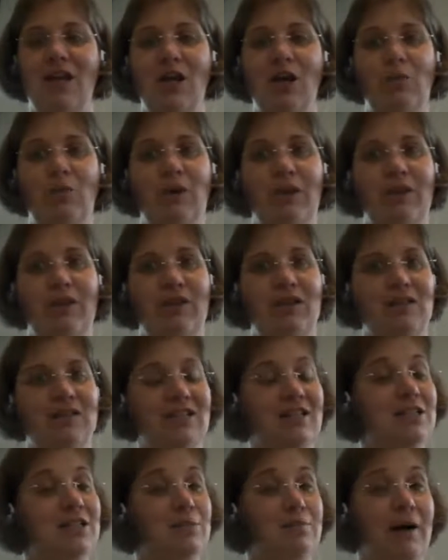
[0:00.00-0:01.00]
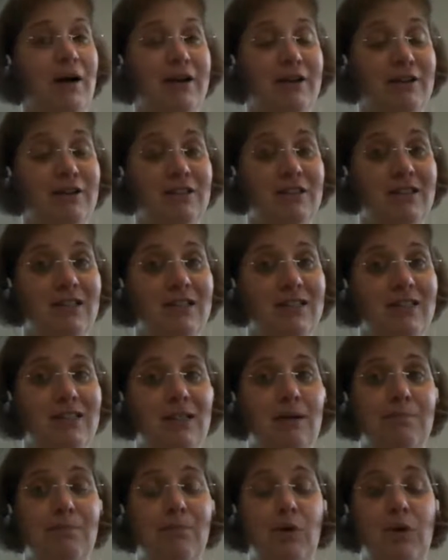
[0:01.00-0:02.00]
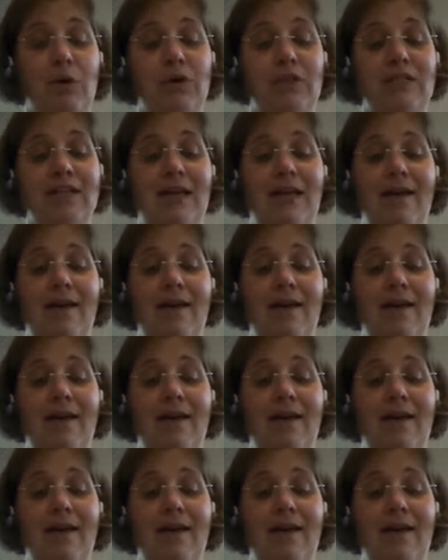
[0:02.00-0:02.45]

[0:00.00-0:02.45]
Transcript: whether it expires at some point,